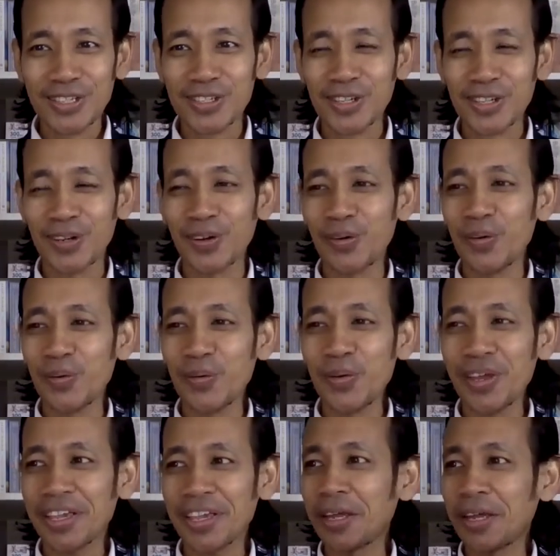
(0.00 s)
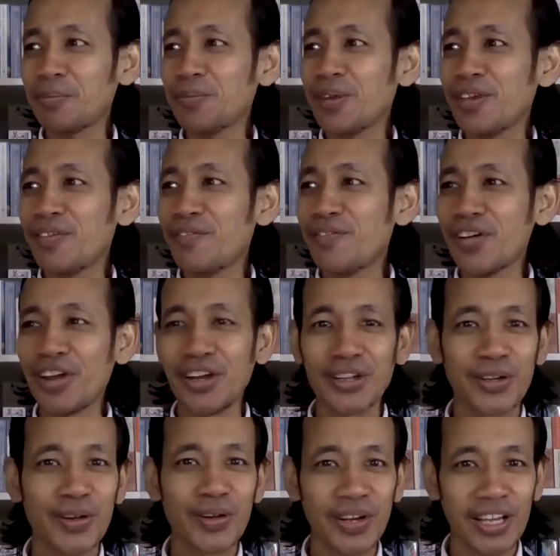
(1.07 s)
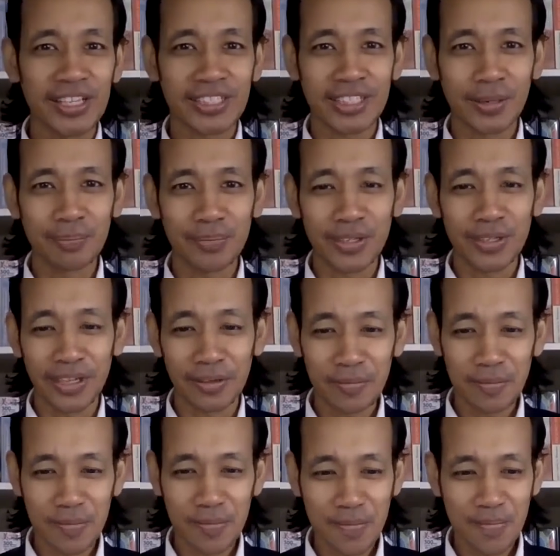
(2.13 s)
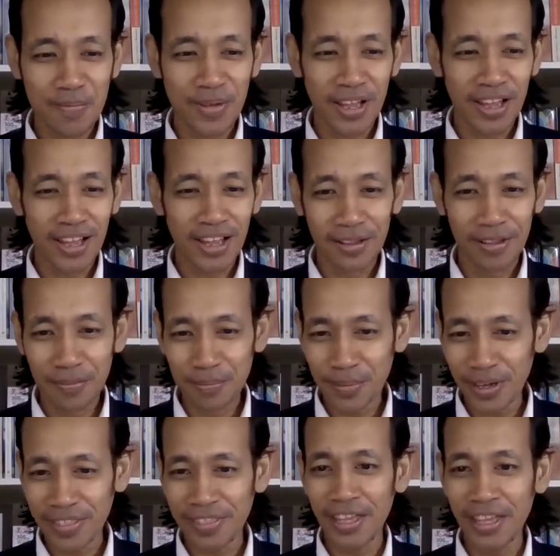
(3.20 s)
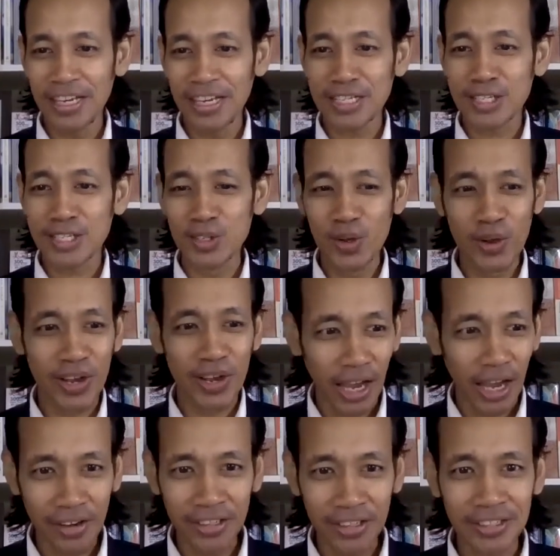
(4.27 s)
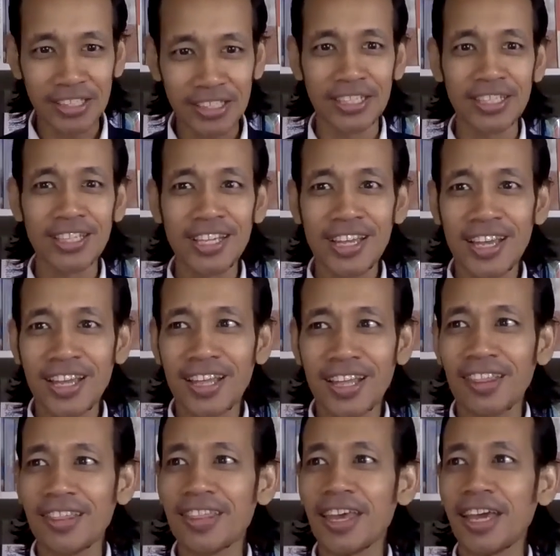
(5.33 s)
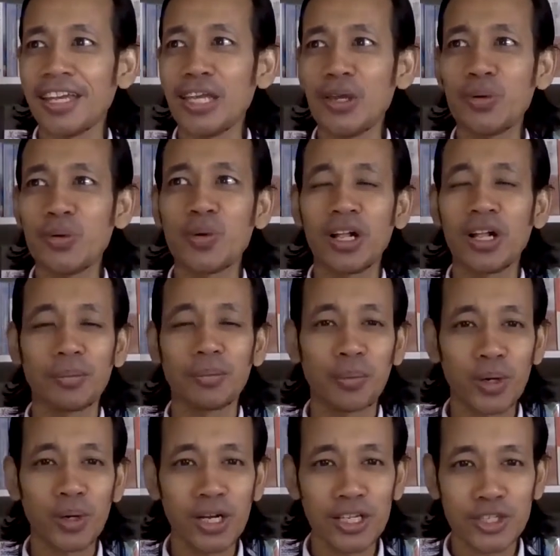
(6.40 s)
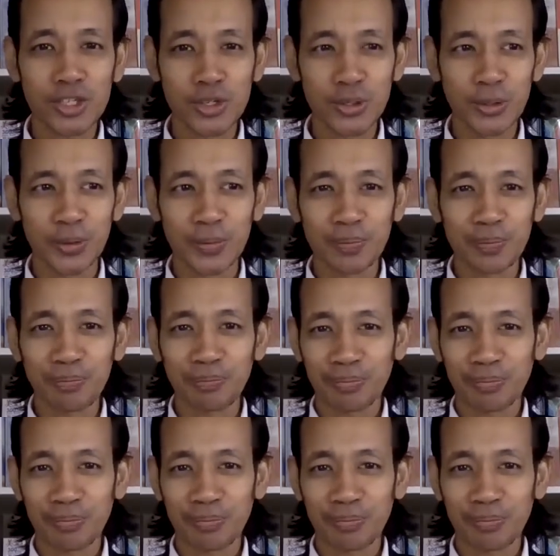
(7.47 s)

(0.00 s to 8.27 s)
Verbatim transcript: So we can be very good at something, but that is no guarantee that it will pull us through.